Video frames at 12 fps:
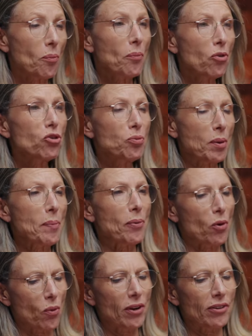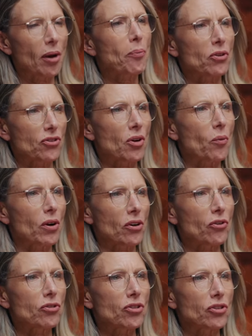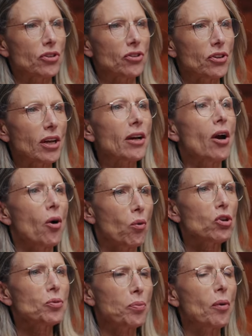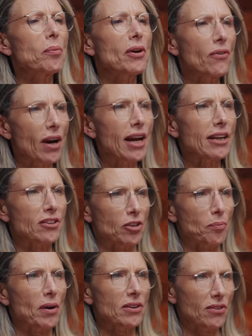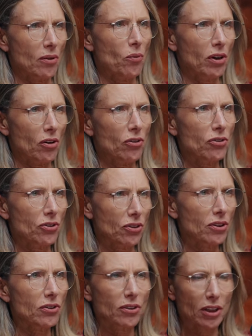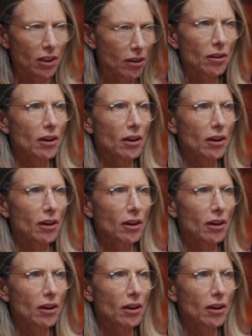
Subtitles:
most people who end up with someone narcissistic was probably raised by someone narcissistic.